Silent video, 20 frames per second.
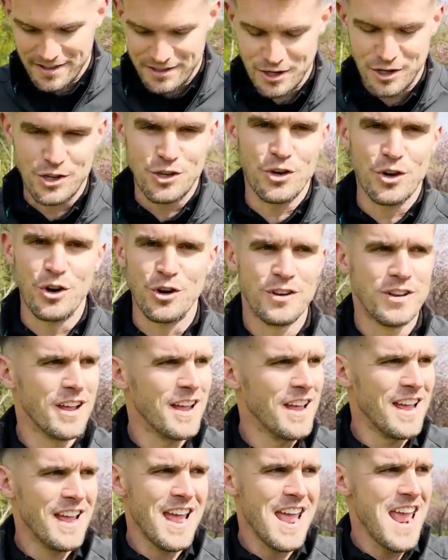it's a good
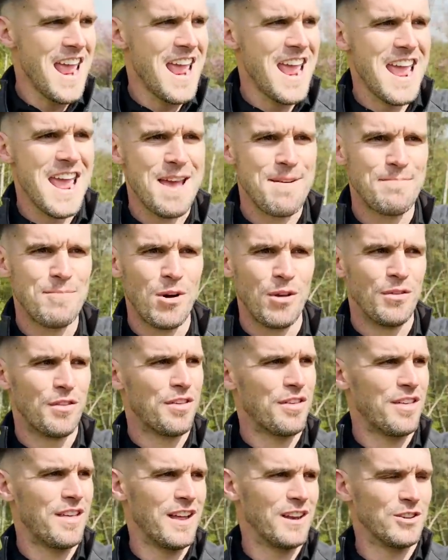8
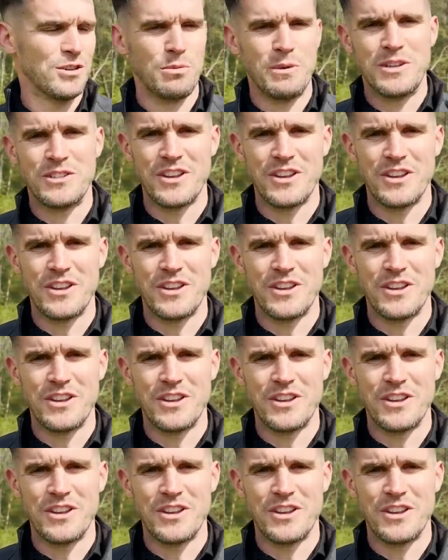months until we